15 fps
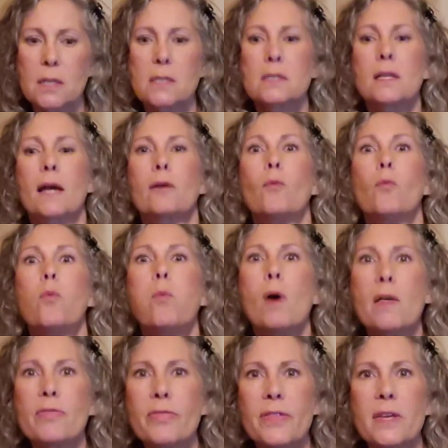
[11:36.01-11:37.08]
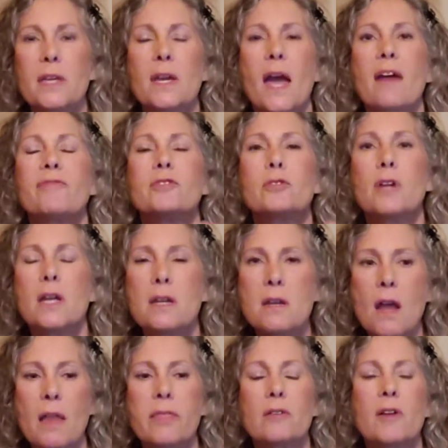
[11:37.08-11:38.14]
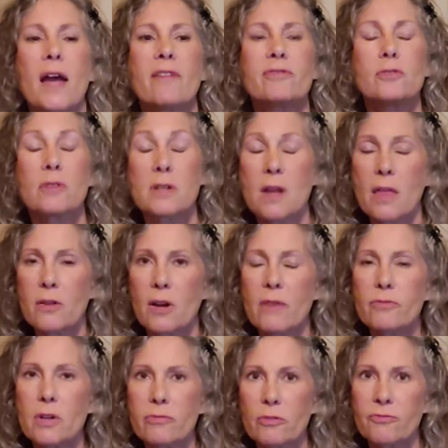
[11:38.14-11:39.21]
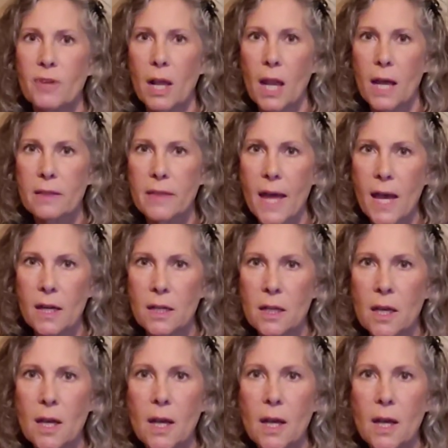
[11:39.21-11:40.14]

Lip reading: It's like one thing after another after another. Have you ever felt like that?